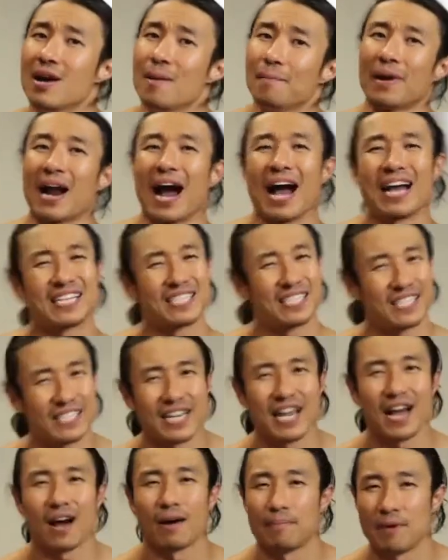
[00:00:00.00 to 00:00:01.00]
but I can
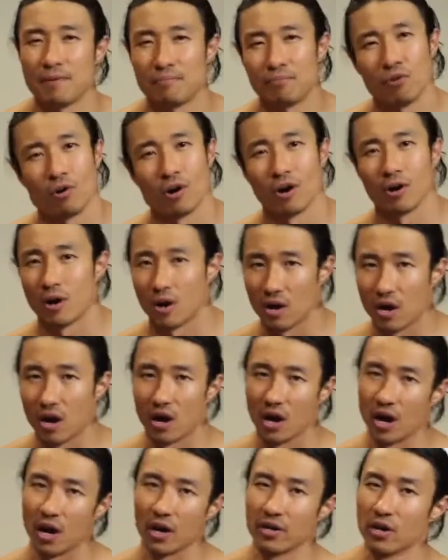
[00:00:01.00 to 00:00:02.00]
see how people
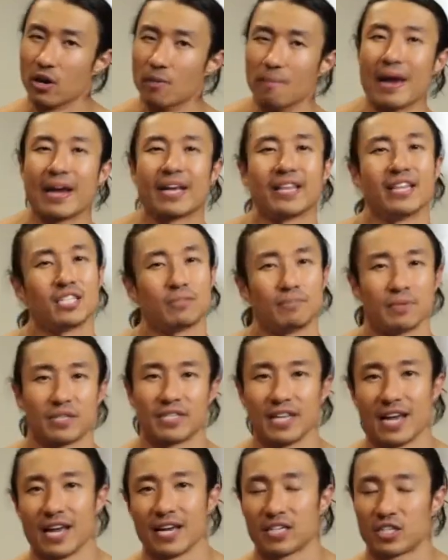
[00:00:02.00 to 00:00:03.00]
are you know, making this
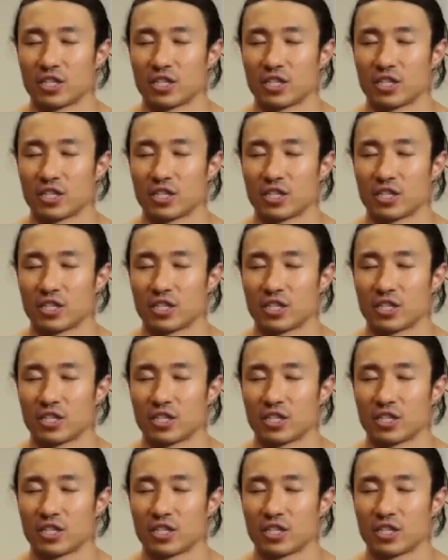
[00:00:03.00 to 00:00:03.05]
mistake.